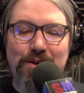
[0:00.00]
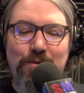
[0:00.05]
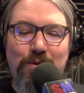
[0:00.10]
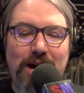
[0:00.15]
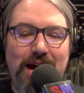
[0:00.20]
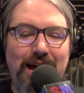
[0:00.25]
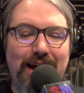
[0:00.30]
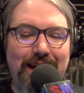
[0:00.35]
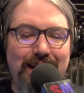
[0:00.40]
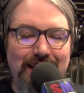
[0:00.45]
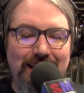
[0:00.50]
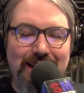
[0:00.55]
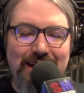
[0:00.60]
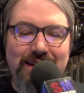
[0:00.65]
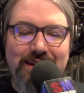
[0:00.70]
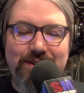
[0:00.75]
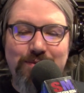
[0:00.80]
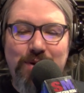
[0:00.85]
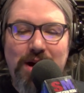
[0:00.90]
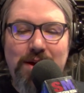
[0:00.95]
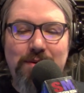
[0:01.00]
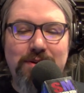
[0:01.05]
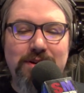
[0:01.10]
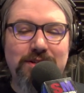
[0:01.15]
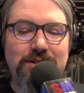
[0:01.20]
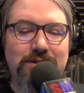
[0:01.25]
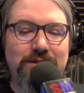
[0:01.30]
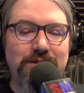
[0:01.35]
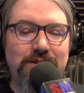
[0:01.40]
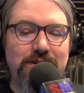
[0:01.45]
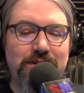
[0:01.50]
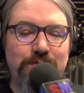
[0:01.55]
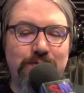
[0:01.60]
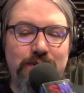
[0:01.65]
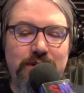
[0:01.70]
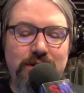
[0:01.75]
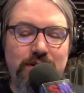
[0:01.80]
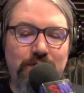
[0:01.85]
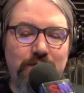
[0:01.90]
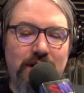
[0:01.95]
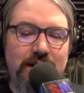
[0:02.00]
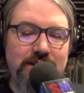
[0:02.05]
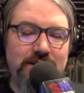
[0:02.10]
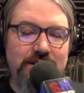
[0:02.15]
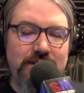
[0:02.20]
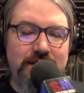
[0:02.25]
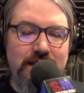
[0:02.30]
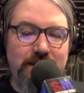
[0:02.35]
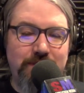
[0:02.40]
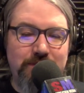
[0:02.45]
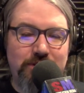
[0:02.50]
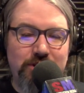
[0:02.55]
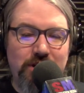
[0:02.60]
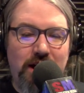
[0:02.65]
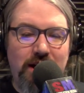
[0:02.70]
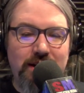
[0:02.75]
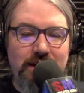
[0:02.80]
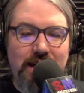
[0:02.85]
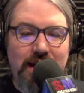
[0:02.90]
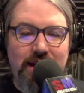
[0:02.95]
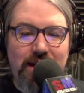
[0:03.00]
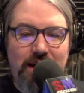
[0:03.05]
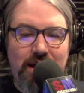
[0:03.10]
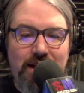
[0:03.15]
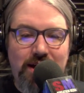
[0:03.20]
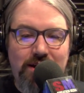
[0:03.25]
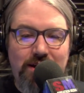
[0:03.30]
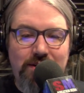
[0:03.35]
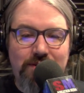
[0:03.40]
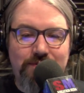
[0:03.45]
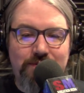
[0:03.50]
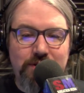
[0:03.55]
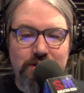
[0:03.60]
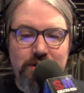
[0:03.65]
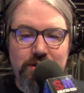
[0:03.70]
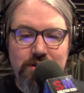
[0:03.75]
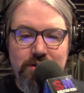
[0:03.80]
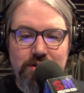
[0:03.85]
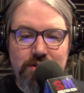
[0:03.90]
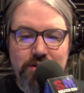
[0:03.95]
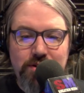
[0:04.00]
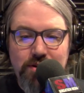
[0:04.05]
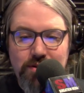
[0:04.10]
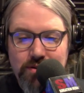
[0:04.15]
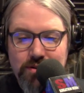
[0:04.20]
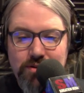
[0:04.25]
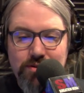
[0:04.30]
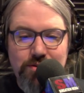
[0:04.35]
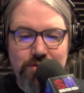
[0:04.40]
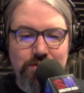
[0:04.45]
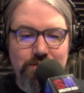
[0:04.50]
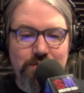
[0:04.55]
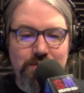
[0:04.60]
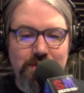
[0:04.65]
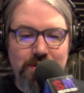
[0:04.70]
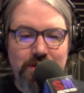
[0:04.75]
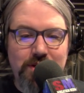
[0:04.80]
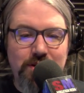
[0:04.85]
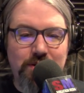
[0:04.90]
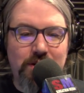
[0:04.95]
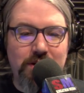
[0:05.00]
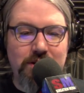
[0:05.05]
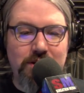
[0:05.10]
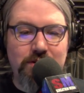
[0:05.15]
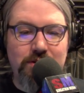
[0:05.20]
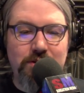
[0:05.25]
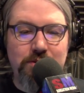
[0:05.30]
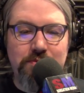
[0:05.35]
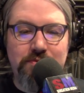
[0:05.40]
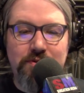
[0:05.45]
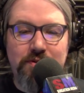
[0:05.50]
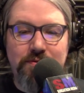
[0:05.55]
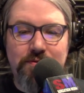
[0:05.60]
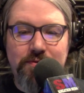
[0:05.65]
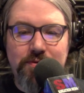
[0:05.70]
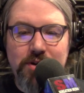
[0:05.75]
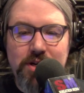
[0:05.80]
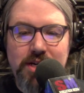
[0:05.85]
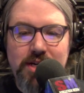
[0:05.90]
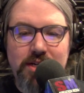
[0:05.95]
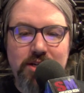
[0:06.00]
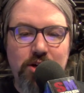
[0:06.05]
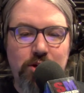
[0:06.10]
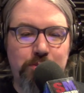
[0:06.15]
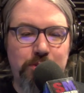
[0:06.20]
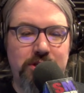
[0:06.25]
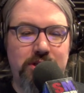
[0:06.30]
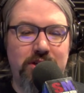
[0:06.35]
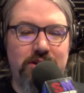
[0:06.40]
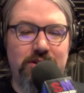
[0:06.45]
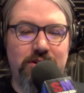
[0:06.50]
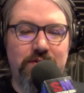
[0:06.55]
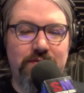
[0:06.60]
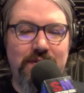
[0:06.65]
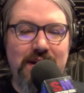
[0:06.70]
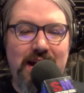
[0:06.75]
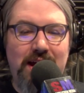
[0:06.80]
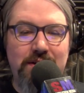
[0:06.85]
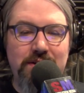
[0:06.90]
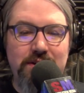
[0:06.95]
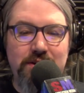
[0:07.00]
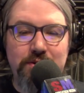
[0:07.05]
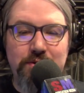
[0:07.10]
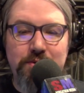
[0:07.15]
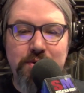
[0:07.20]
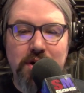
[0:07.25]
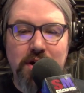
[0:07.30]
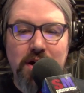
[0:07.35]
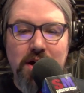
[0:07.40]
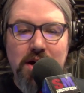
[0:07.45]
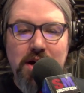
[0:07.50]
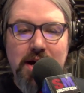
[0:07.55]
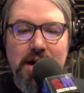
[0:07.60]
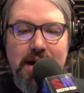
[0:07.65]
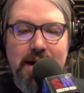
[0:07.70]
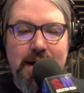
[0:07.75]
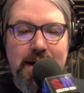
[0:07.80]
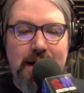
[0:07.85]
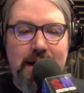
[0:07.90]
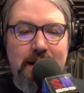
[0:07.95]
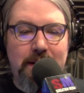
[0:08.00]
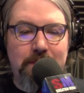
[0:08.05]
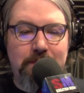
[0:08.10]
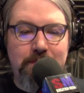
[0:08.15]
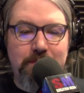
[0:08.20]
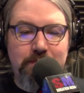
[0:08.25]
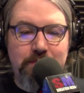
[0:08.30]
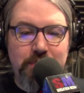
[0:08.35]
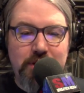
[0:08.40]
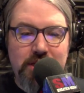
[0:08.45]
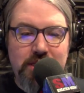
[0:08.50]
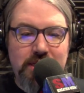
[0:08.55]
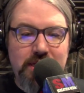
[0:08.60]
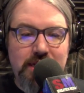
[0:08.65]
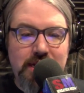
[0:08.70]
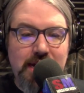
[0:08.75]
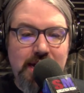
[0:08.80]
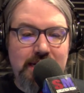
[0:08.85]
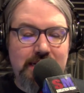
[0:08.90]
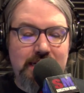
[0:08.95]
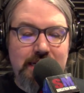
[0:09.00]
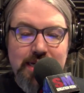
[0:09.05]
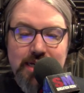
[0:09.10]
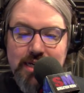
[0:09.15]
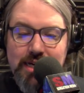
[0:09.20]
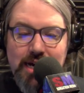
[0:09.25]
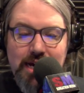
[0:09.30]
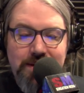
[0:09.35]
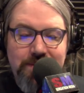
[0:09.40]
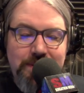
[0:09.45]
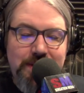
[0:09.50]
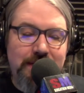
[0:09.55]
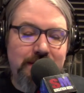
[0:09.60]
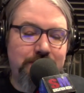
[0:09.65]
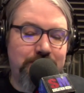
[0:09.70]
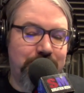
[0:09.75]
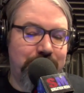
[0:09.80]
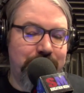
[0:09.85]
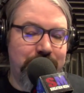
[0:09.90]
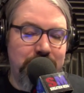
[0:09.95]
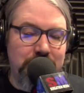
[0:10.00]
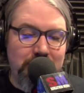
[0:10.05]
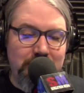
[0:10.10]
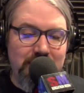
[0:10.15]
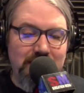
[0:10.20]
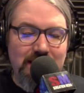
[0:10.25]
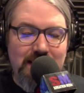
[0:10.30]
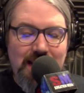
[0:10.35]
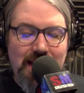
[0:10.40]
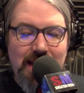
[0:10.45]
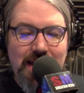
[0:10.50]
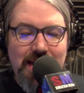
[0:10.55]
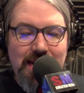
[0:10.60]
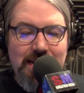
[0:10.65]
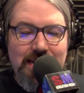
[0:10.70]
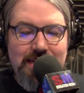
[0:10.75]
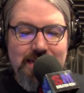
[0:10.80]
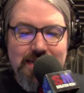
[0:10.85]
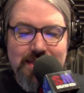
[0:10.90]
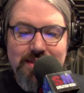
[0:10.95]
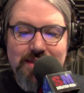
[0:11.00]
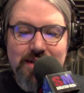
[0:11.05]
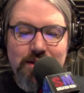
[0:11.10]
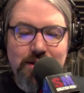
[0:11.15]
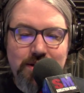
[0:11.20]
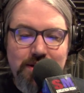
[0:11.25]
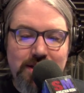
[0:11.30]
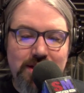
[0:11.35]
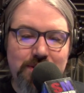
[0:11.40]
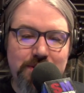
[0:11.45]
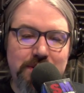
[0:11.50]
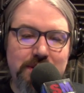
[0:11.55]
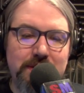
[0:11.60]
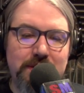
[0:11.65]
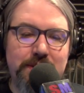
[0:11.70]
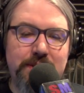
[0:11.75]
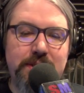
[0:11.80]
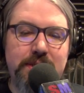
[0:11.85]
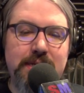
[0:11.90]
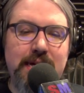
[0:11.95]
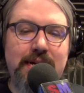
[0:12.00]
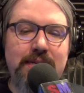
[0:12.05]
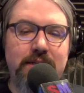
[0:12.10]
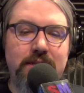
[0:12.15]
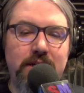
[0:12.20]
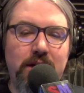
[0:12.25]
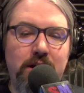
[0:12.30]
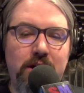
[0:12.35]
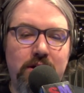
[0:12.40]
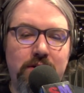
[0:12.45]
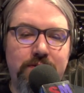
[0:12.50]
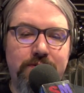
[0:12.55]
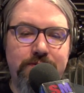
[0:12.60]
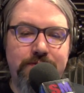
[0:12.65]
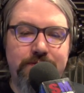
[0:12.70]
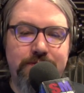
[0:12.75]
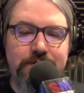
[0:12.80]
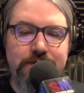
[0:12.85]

why why would you do this when you can watch the same shot uh, uh, uh for YouTube, you know, on YouTube for free, no material value? Um, but the idea, I mean, there there's this sense of